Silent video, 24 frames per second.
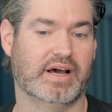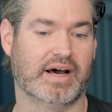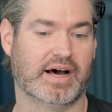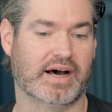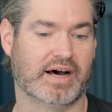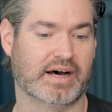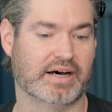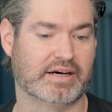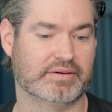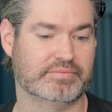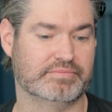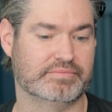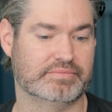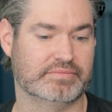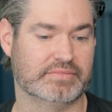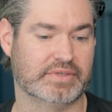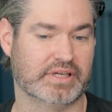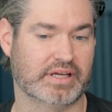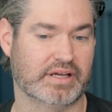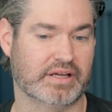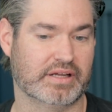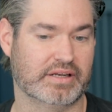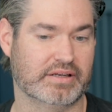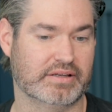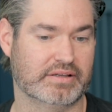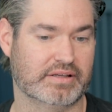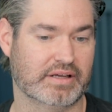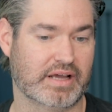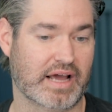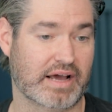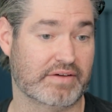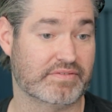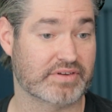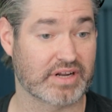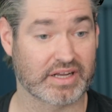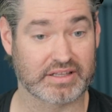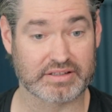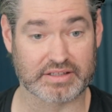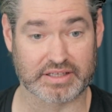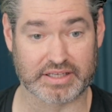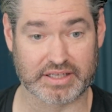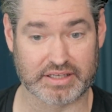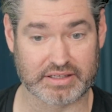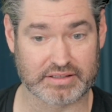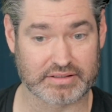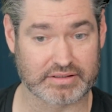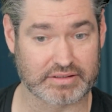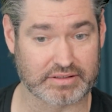And
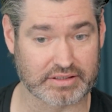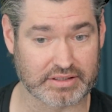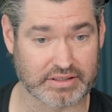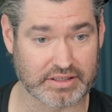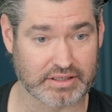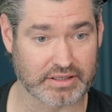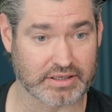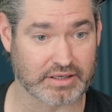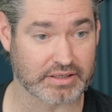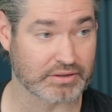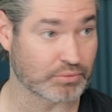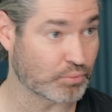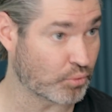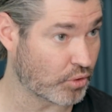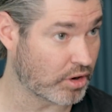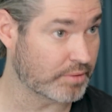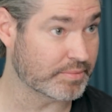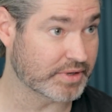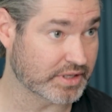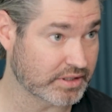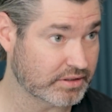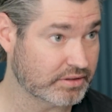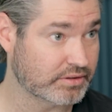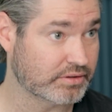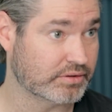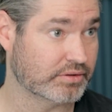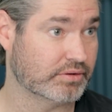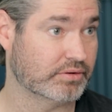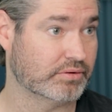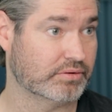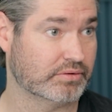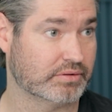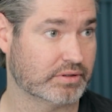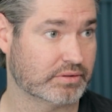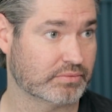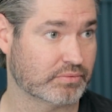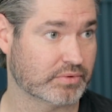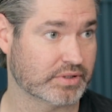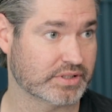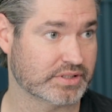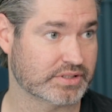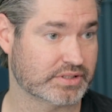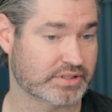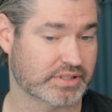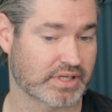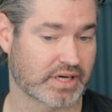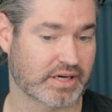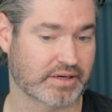evidently the young woman who
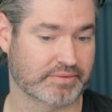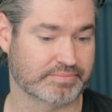was